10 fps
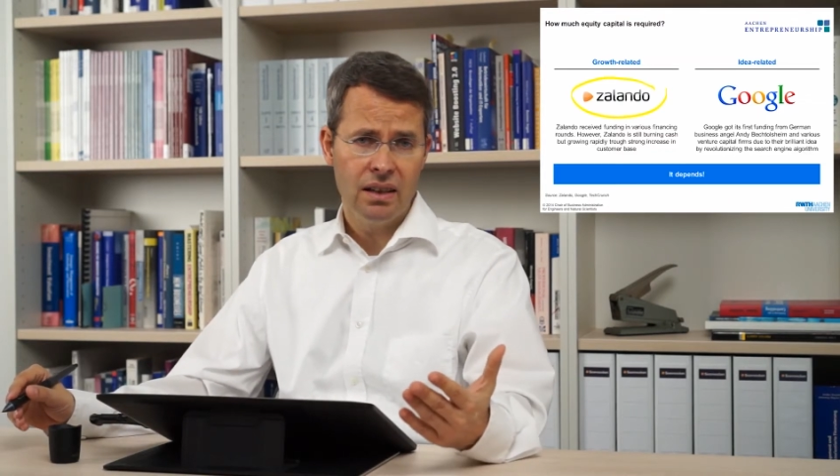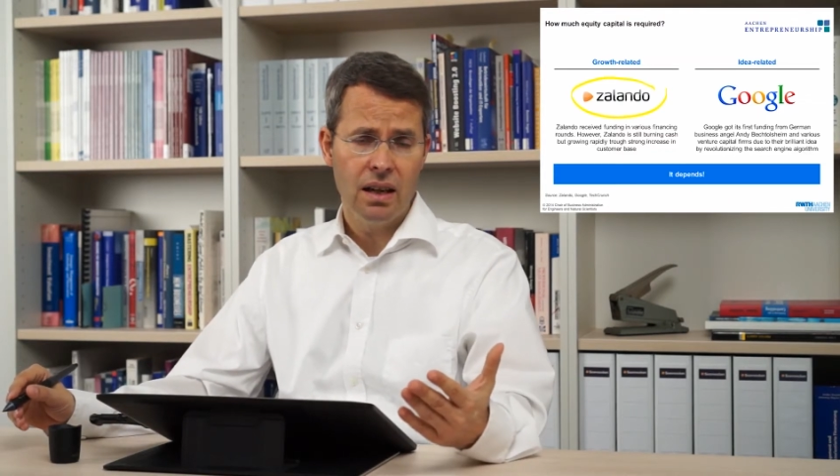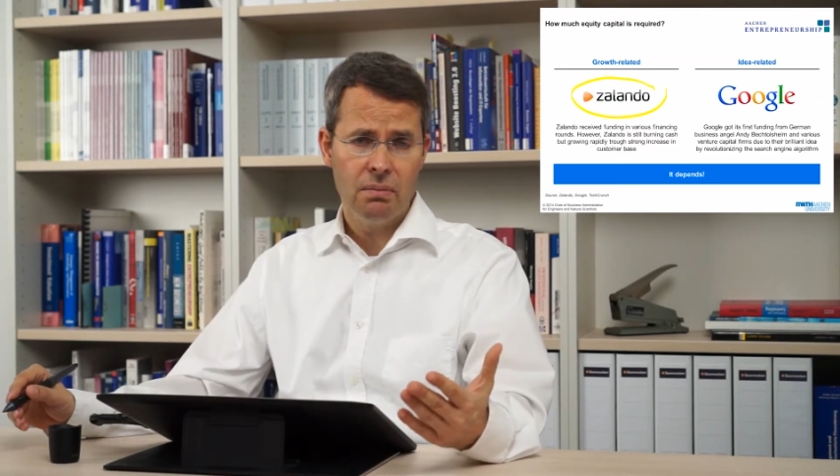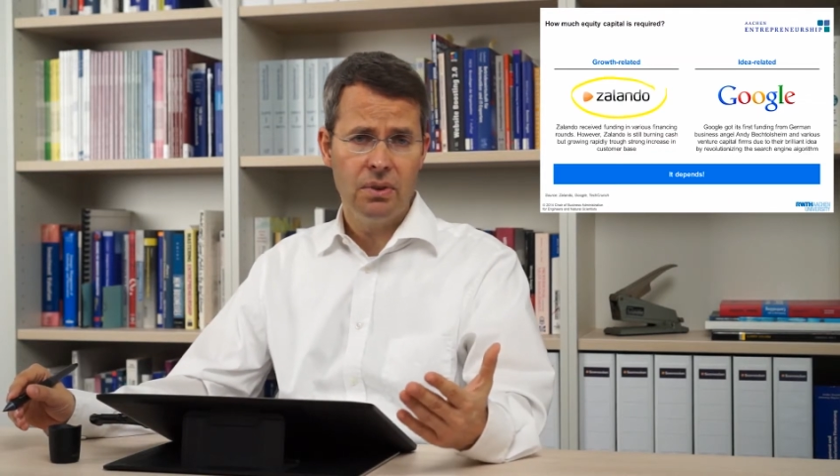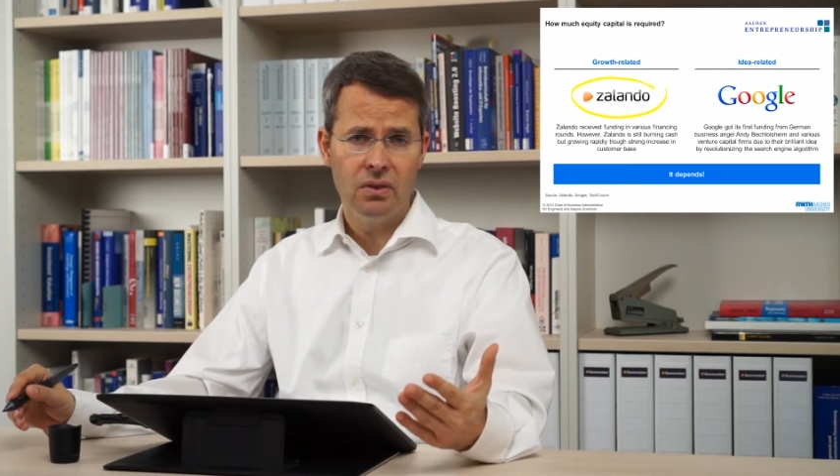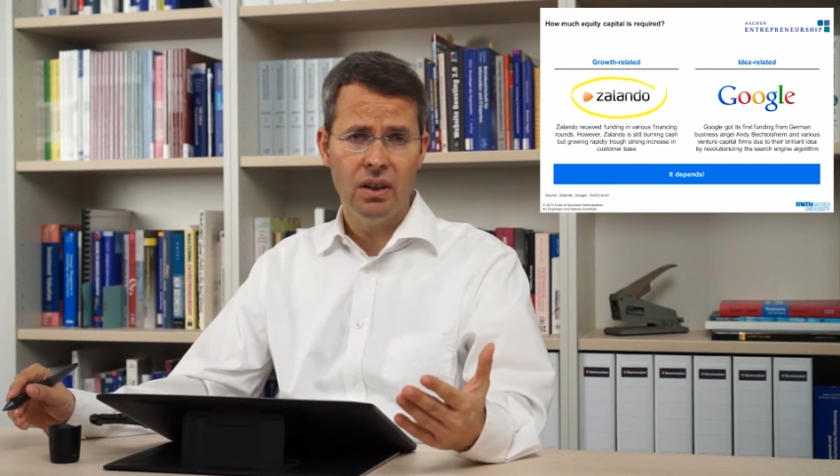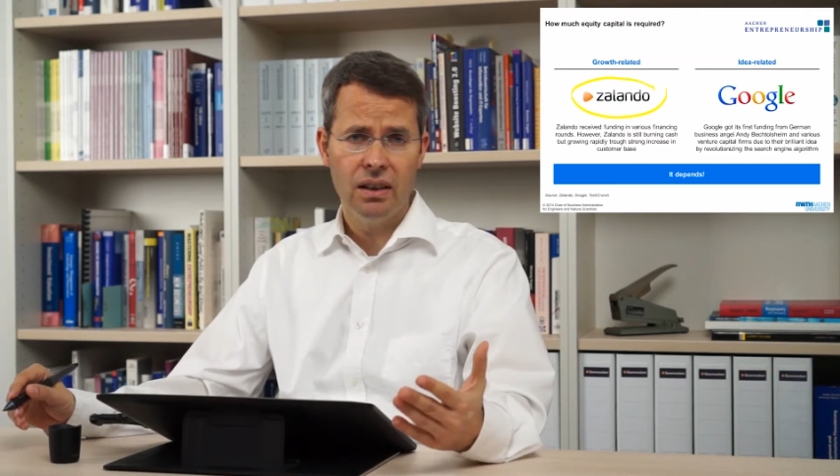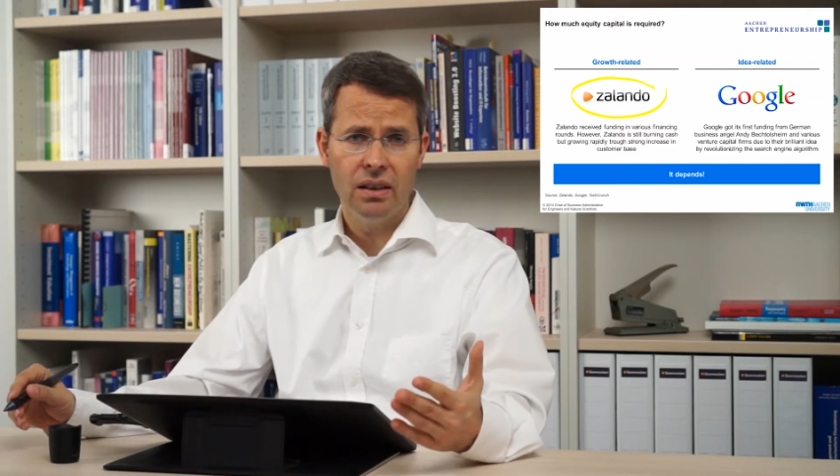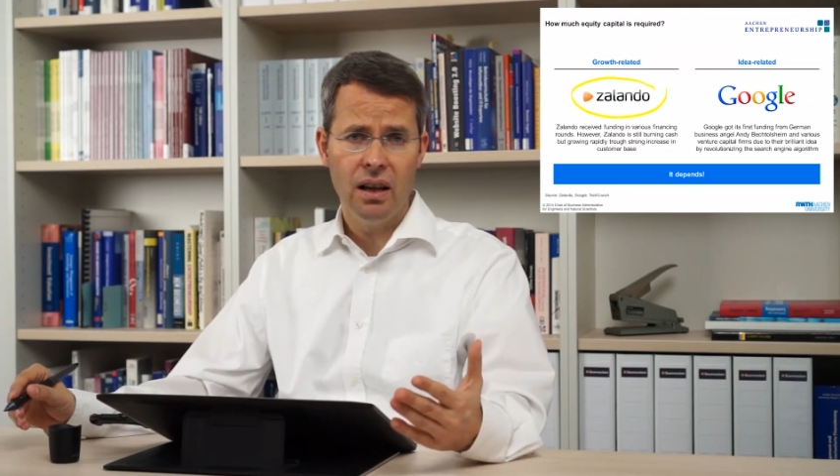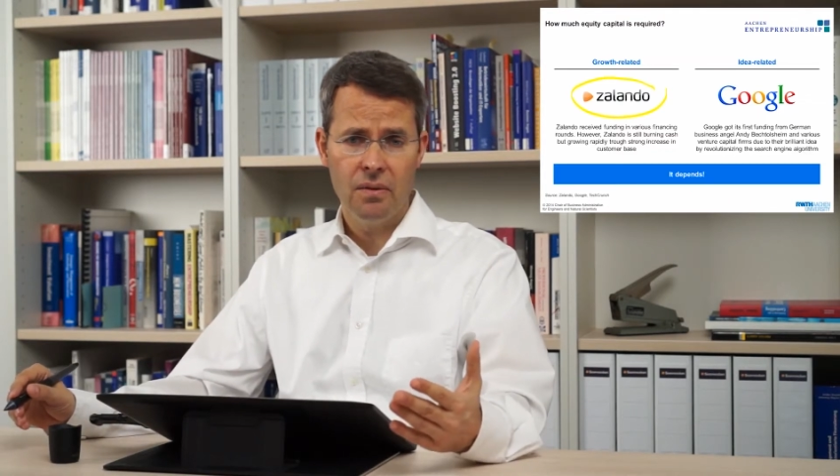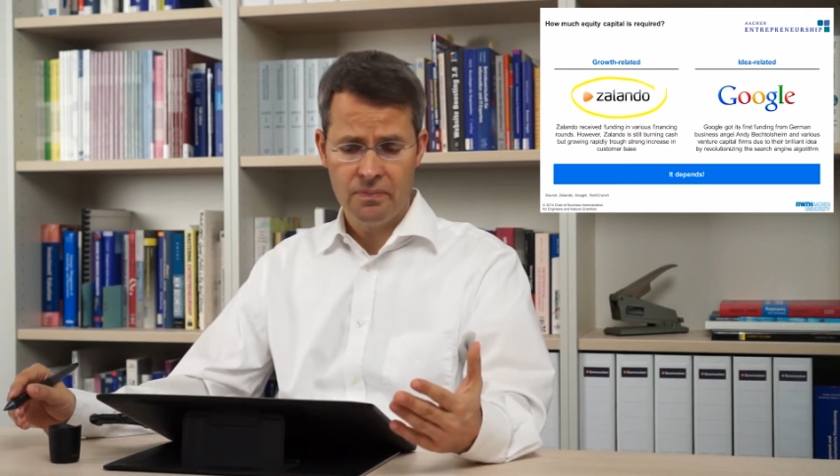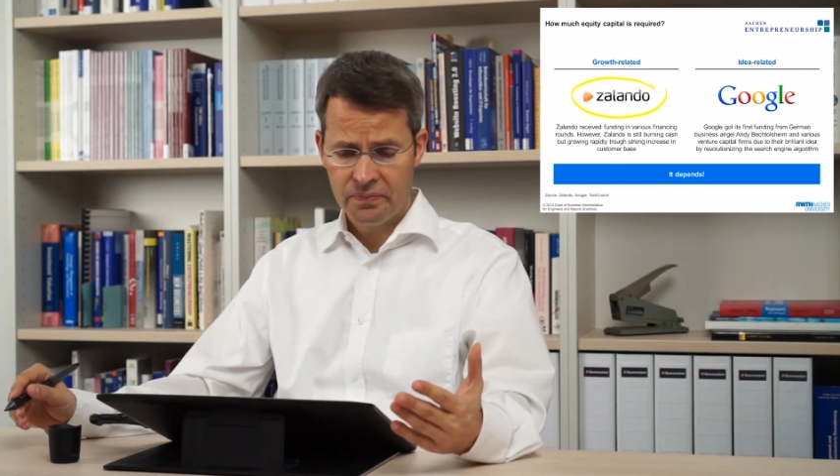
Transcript: company right now.